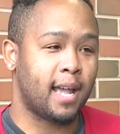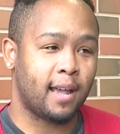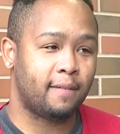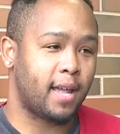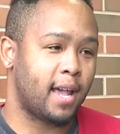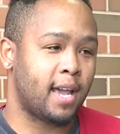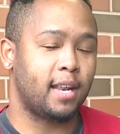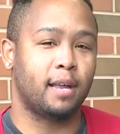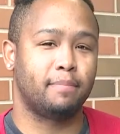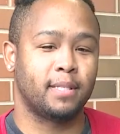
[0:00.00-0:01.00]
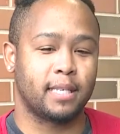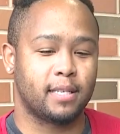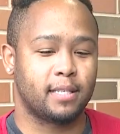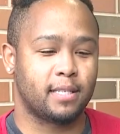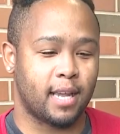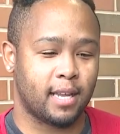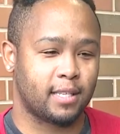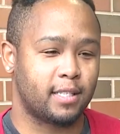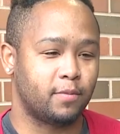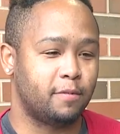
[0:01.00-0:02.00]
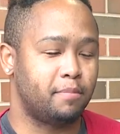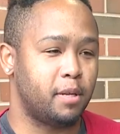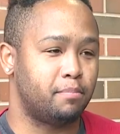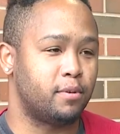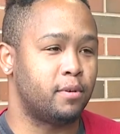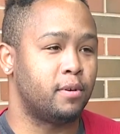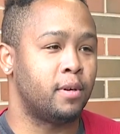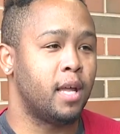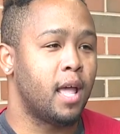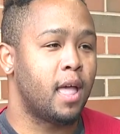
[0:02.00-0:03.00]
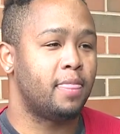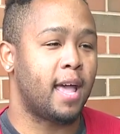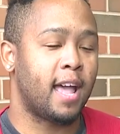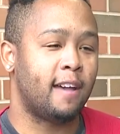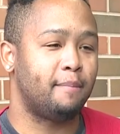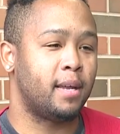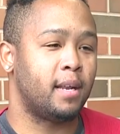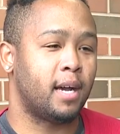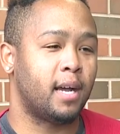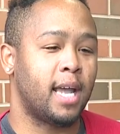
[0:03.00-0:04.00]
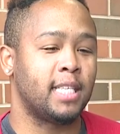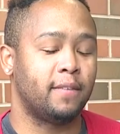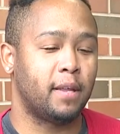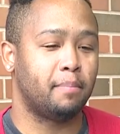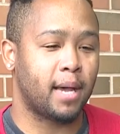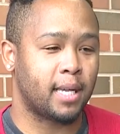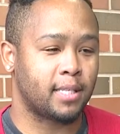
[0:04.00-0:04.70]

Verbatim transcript: I have had unprotected sex with people that have been uh, HIV